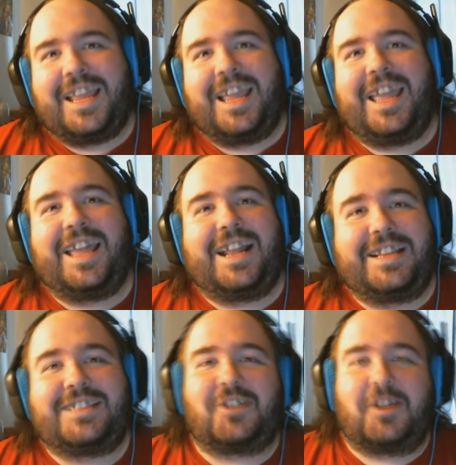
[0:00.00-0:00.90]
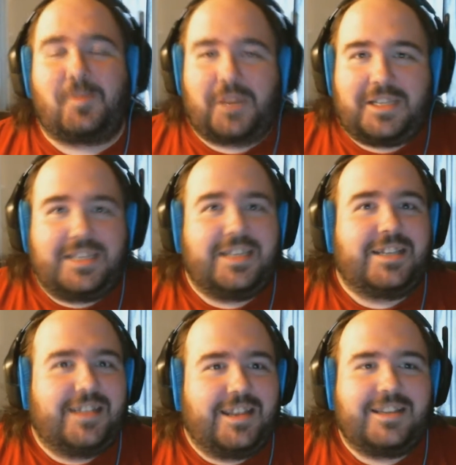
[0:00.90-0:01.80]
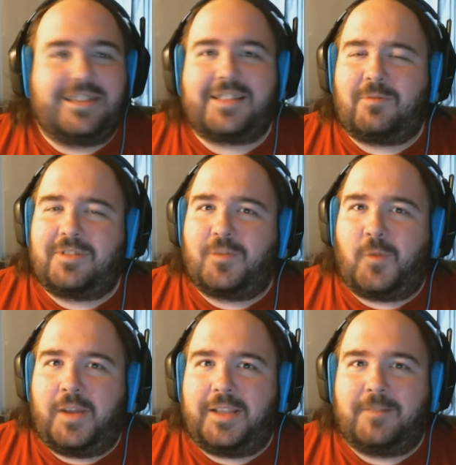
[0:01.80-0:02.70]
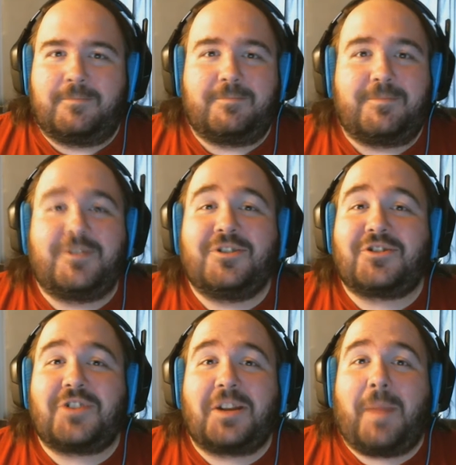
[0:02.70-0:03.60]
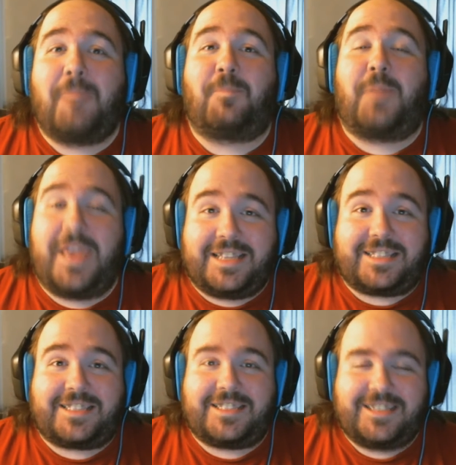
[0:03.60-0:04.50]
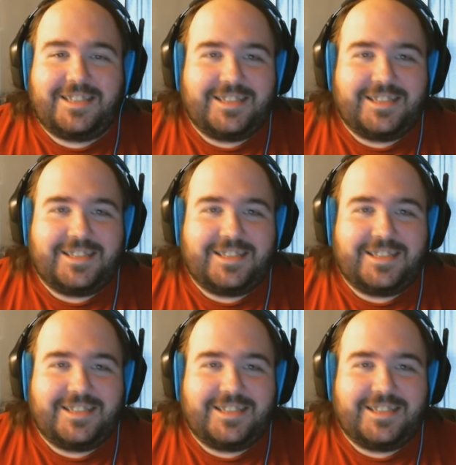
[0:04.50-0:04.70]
And I started breaking, and, and he's like, "What's so funny? You just drank my piss."